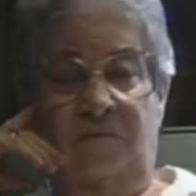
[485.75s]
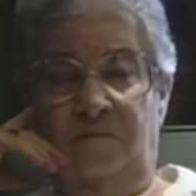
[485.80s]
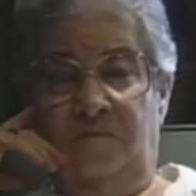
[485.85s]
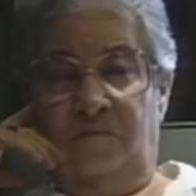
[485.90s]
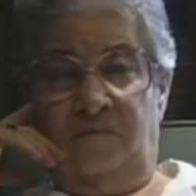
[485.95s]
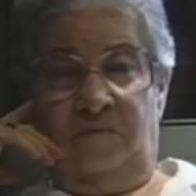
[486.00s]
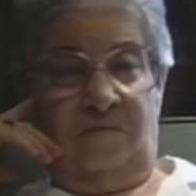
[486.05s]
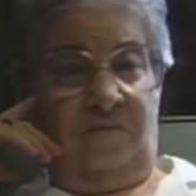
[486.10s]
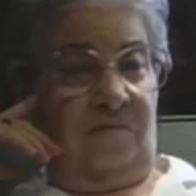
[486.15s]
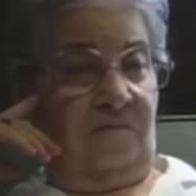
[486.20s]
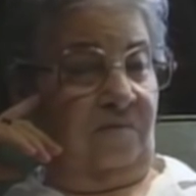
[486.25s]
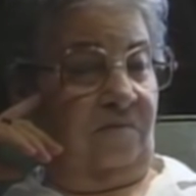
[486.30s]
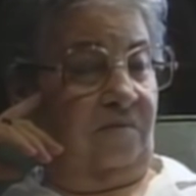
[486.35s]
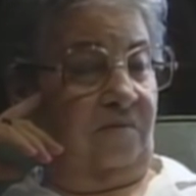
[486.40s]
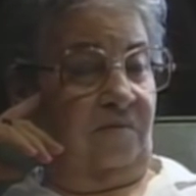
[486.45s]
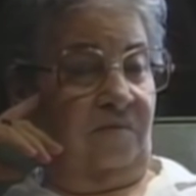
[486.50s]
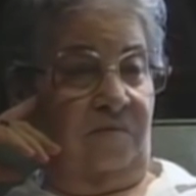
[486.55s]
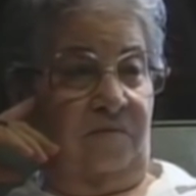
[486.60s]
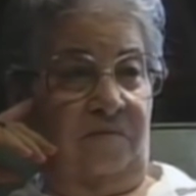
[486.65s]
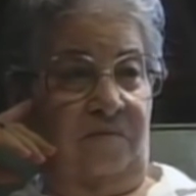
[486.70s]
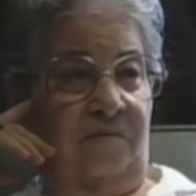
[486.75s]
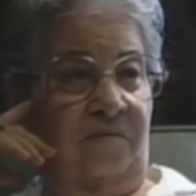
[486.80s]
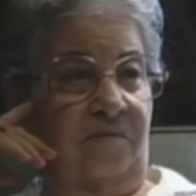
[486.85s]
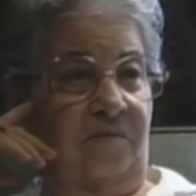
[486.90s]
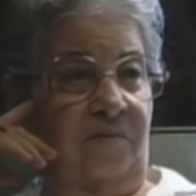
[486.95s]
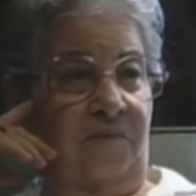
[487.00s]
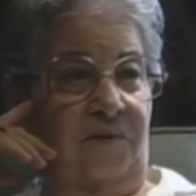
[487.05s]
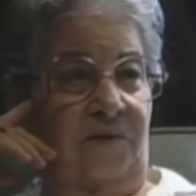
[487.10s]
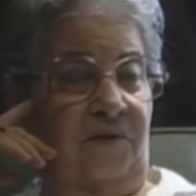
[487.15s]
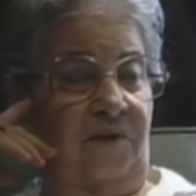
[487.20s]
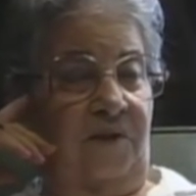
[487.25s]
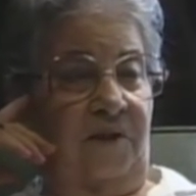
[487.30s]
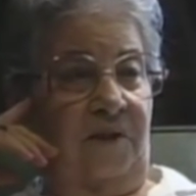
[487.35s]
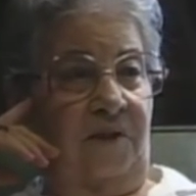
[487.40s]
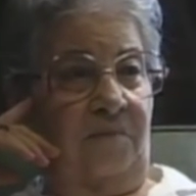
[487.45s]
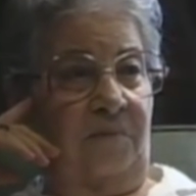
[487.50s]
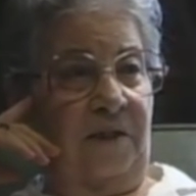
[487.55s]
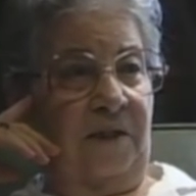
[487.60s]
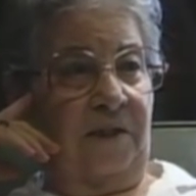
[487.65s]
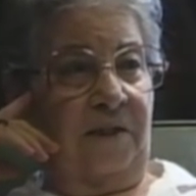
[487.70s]
Mm-mm. You had
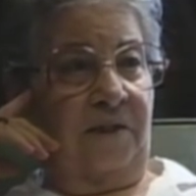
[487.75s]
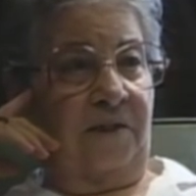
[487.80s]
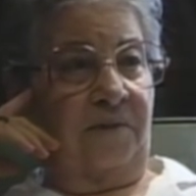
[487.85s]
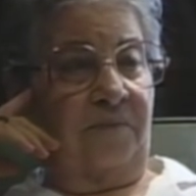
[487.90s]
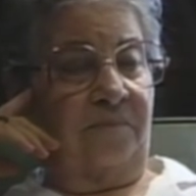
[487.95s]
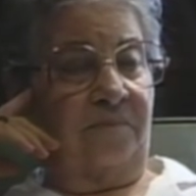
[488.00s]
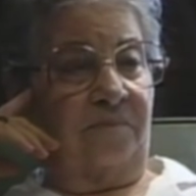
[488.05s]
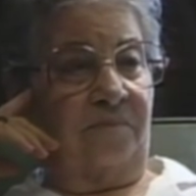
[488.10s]
to buy it.